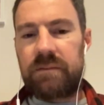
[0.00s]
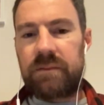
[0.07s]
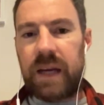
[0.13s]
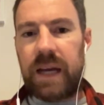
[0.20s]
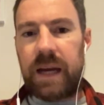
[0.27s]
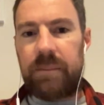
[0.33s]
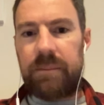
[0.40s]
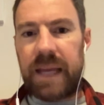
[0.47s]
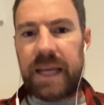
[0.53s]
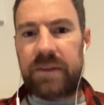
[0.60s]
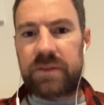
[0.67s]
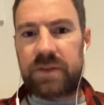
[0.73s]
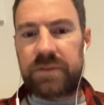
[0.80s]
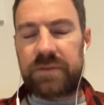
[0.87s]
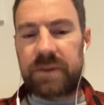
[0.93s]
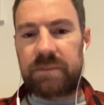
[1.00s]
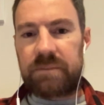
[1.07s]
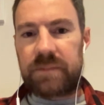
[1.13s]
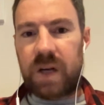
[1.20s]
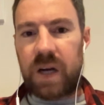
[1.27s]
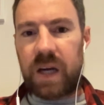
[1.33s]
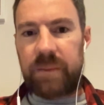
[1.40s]
Andrew
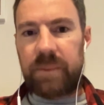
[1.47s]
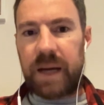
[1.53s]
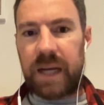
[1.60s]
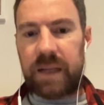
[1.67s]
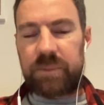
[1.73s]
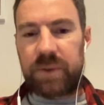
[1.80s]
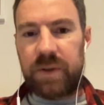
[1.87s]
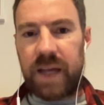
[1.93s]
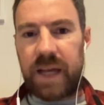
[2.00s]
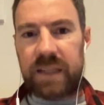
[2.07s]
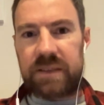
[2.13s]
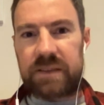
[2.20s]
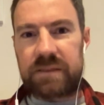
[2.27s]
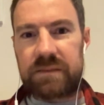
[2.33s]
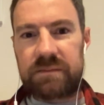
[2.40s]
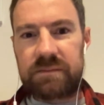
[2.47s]
from Ironbark Brewhouse.